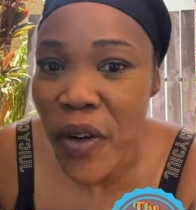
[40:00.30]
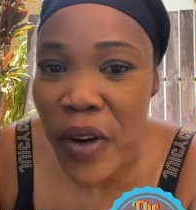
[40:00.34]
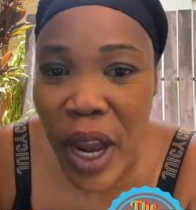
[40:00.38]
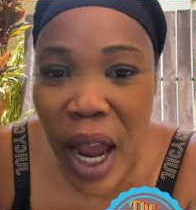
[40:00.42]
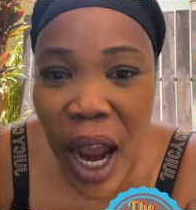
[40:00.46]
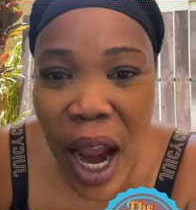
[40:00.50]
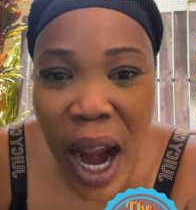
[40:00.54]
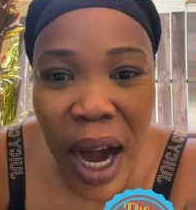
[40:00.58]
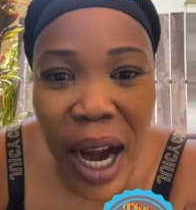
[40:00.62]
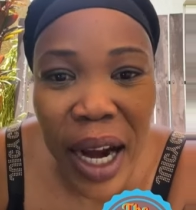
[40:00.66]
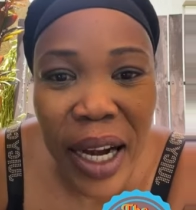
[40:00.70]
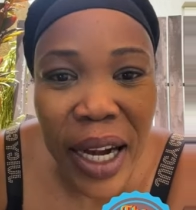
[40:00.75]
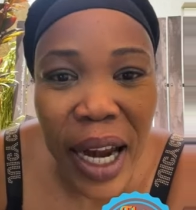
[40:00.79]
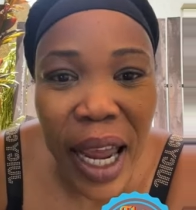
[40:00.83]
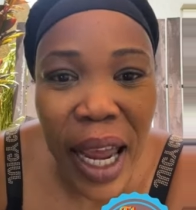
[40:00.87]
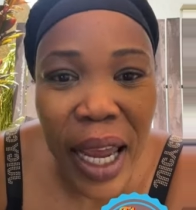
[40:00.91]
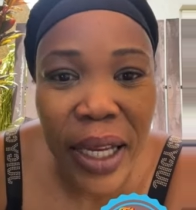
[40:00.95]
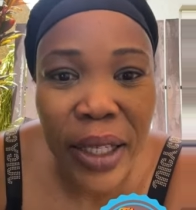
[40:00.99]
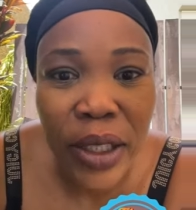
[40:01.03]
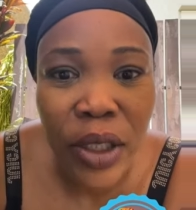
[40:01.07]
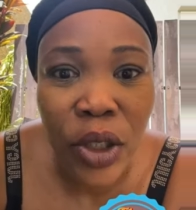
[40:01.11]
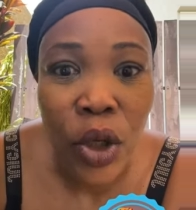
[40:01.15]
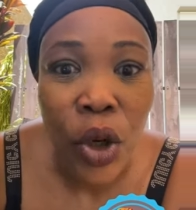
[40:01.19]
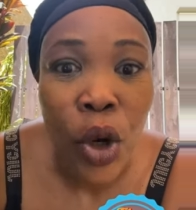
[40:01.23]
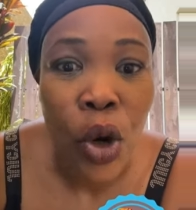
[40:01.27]

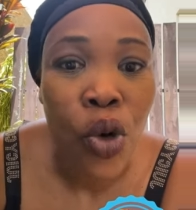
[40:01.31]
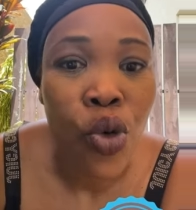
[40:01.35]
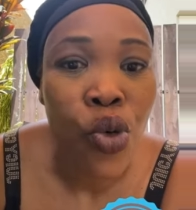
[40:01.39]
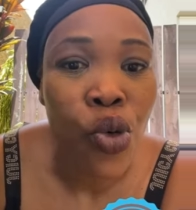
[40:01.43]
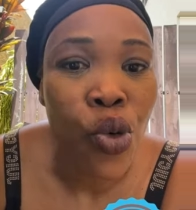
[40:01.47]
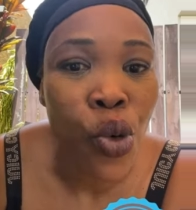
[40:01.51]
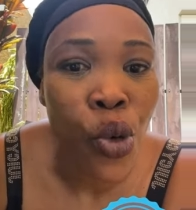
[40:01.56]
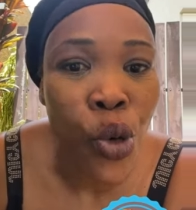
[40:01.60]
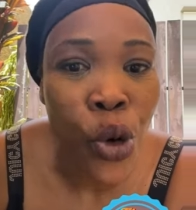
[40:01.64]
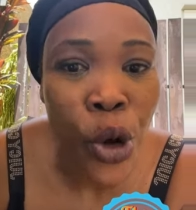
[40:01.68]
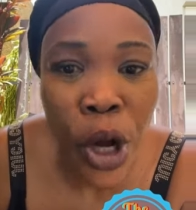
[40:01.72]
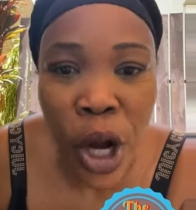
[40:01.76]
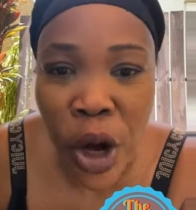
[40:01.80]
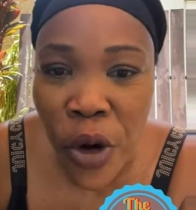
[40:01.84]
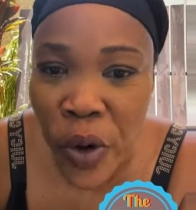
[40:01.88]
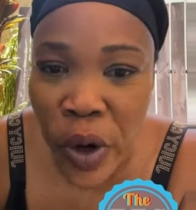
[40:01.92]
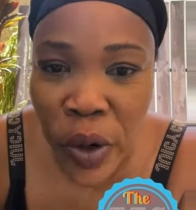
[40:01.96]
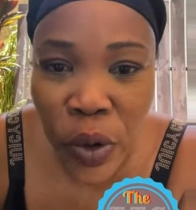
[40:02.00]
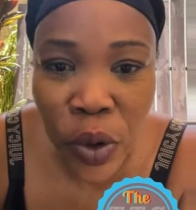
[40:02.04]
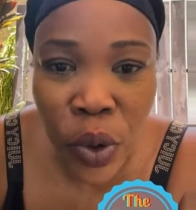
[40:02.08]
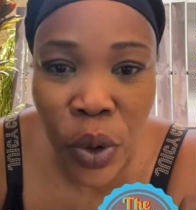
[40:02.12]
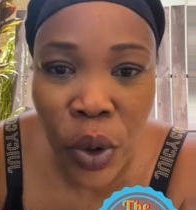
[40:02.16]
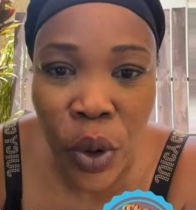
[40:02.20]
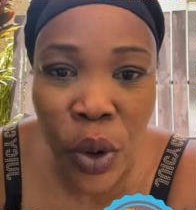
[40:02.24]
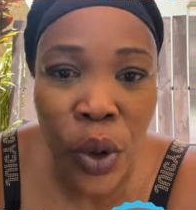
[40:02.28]
organized, rearing
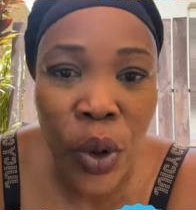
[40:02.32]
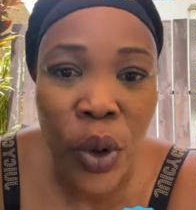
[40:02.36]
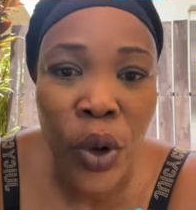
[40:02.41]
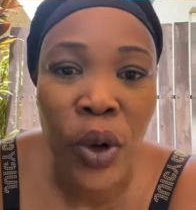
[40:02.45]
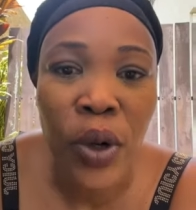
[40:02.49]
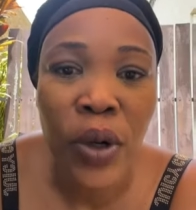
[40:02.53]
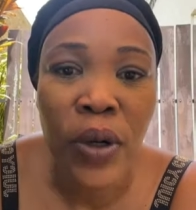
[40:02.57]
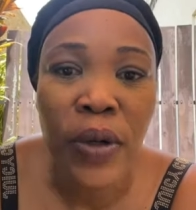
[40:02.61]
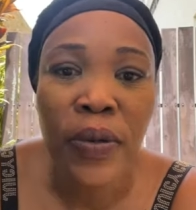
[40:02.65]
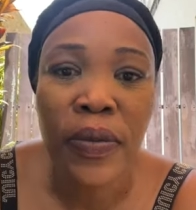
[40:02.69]
to go.